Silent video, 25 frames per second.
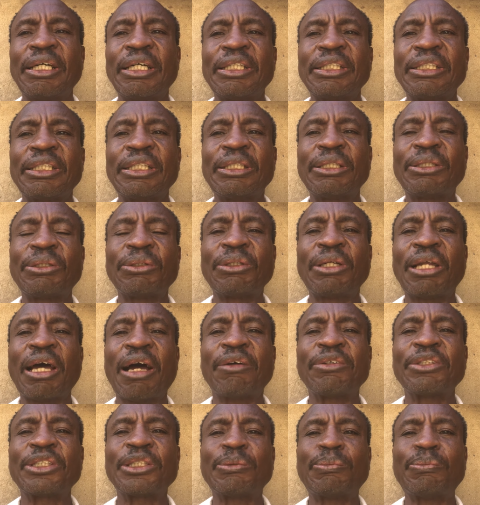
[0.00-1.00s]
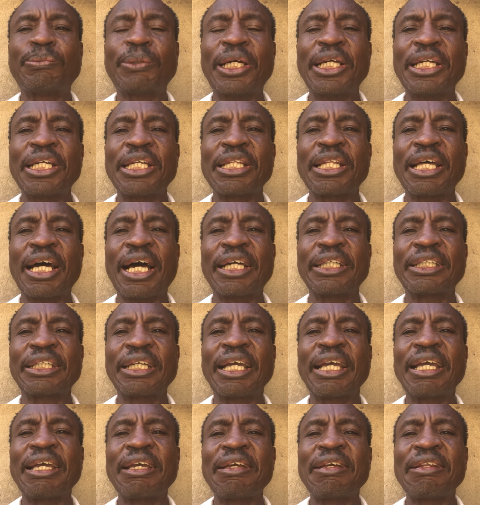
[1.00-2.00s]
she should have spent that
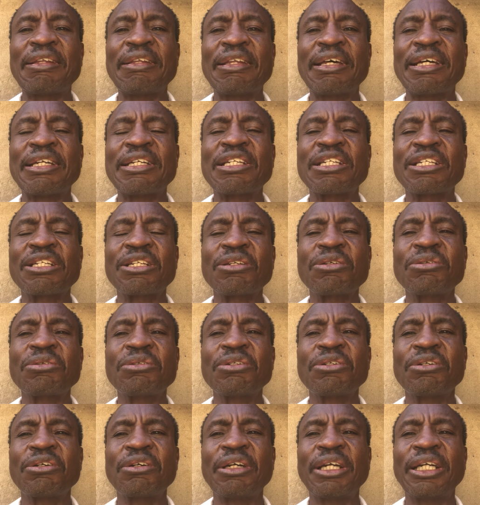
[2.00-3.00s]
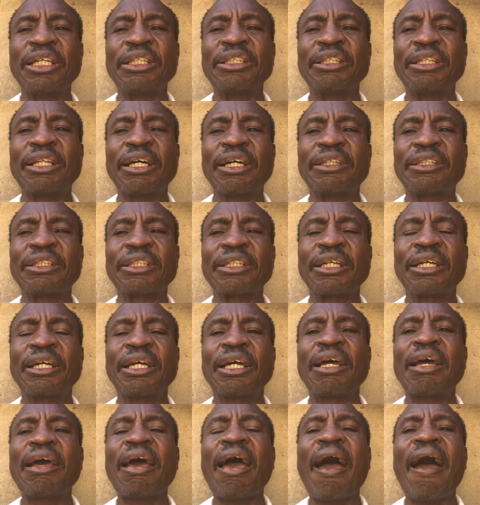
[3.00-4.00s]
in the true knowledge that
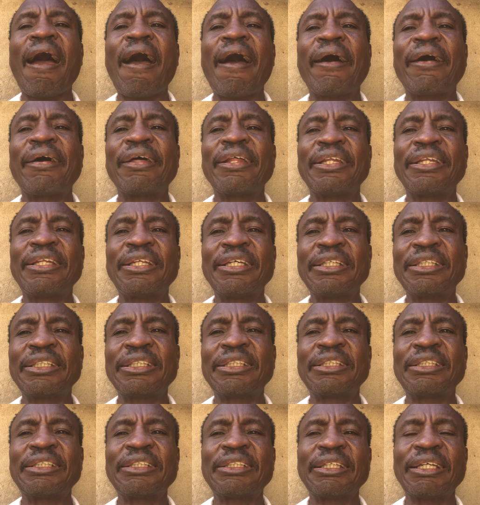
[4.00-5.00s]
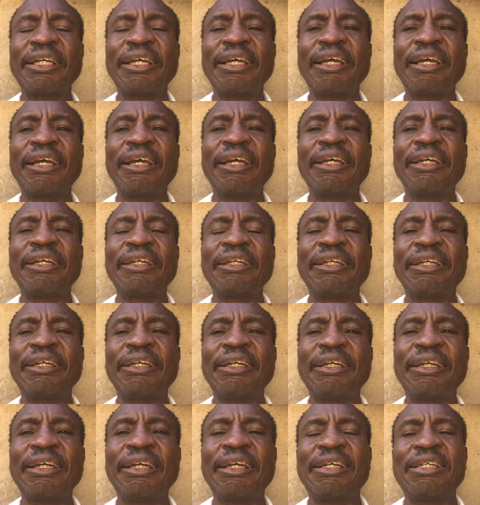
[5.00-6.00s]
this
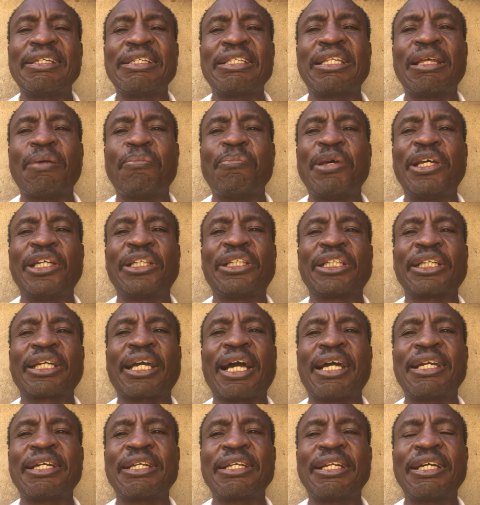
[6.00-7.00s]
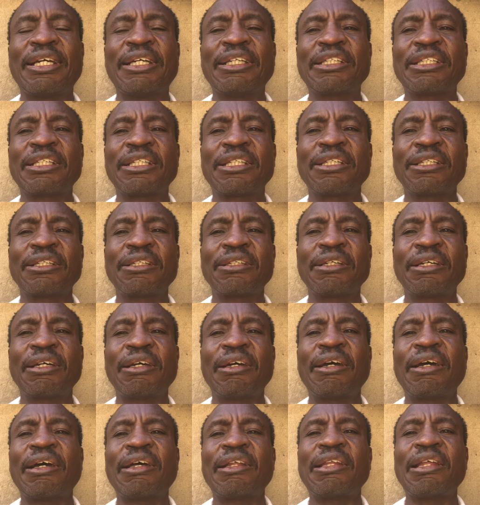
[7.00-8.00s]
is the best candidate,
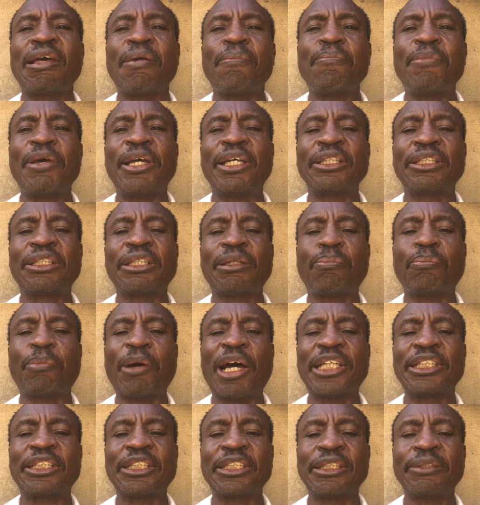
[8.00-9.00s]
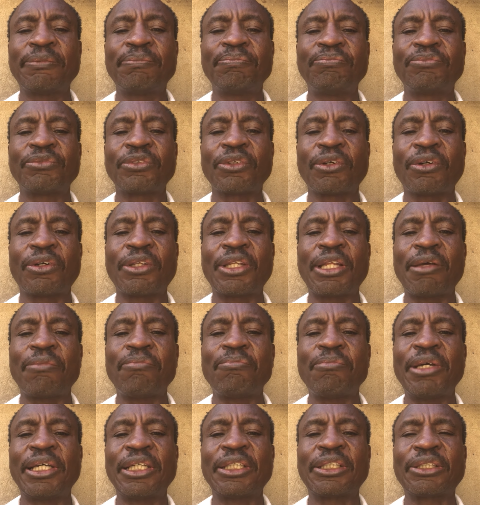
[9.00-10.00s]
the best party, or the
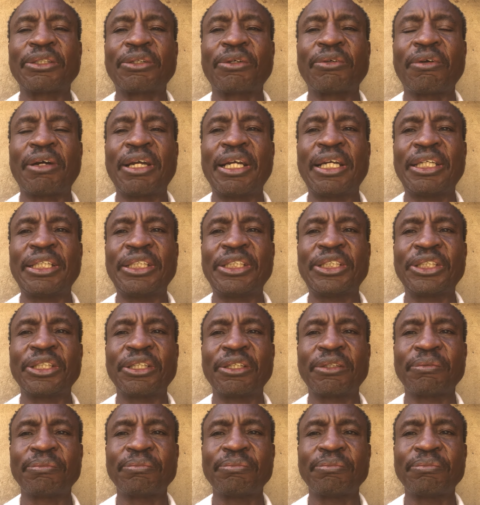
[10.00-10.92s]
best coalition.